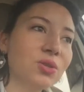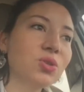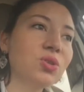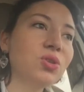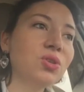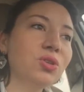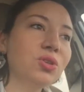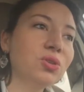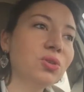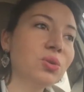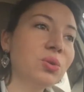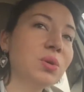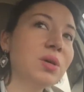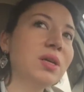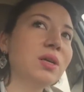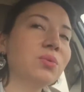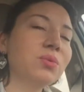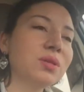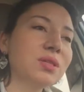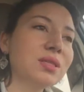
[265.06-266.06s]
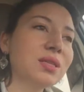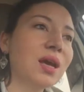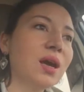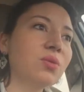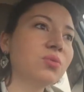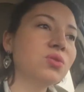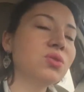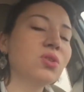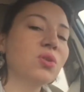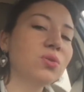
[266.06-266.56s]
To you, it will
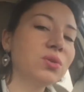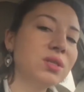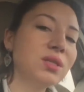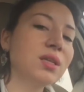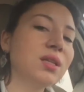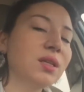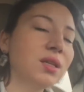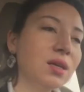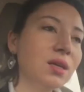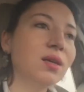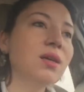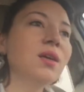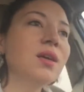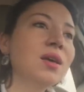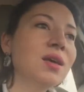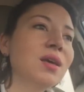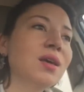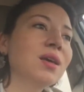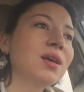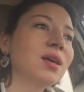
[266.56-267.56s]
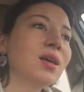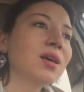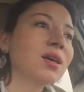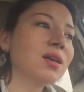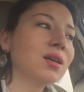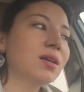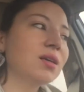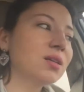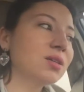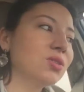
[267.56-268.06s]
sound so silly
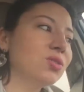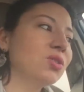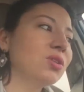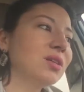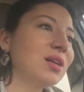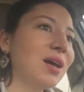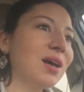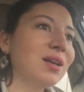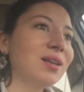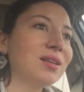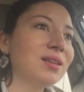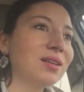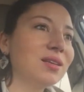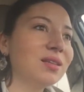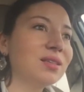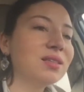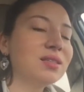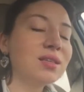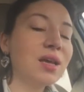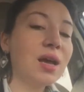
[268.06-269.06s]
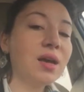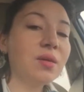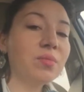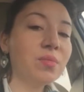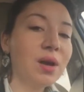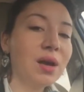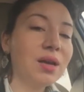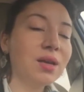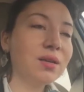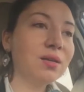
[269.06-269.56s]
because you're not inside
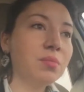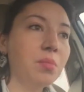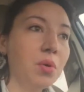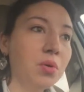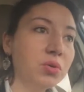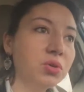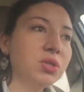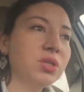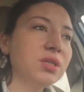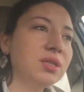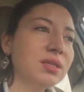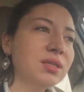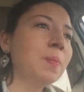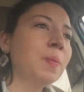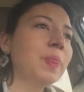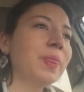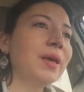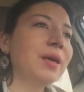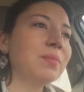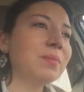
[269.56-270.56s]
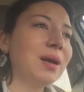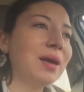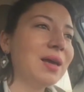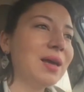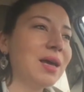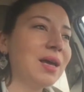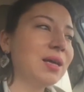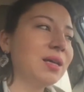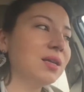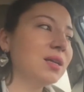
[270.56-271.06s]
my emotions and my
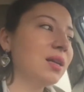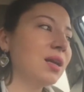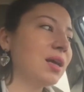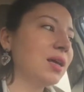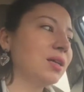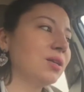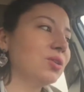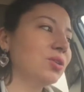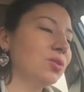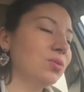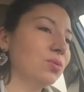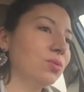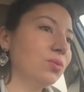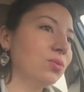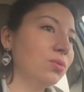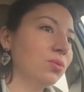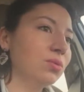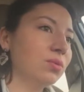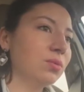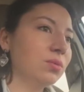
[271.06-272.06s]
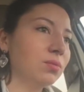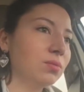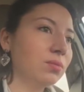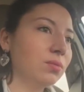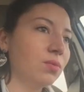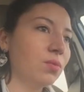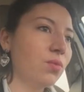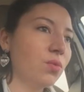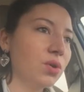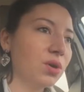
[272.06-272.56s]
head, and you
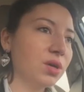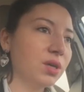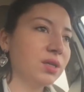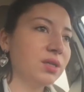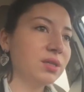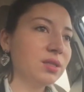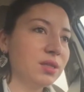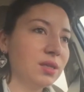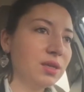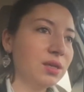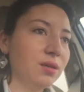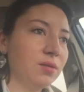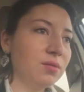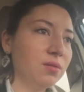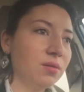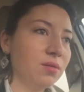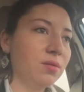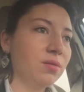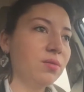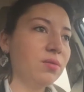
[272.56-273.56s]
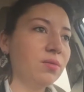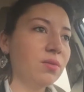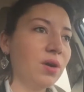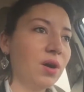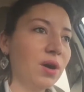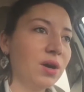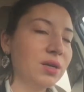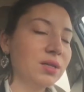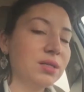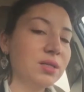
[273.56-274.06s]
weren't in
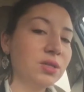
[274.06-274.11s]
our